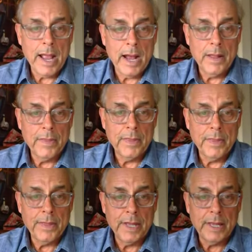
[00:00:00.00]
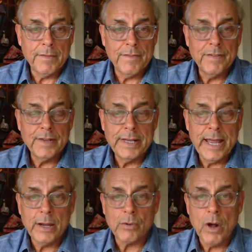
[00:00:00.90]
keep an eye on
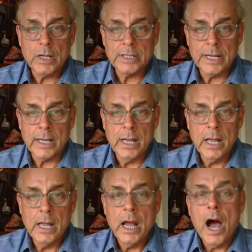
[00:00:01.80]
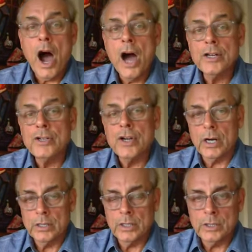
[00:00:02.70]
the 50-day crossing
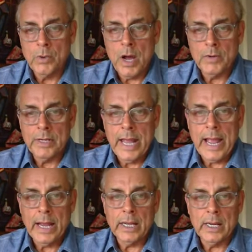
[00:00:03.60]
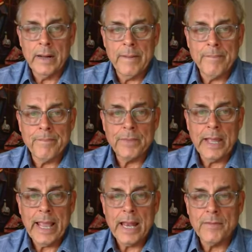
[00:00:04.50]
under the 200-day.
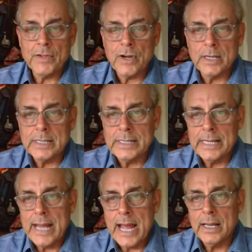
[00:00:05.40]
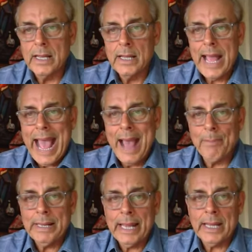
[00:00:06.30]
Again, if you start to see that
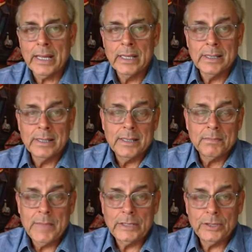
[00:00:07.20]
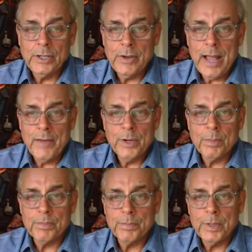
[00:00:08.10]
happening, make
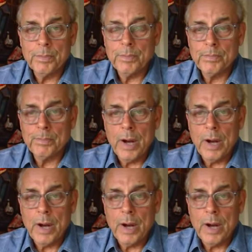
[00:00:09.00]
sure you have your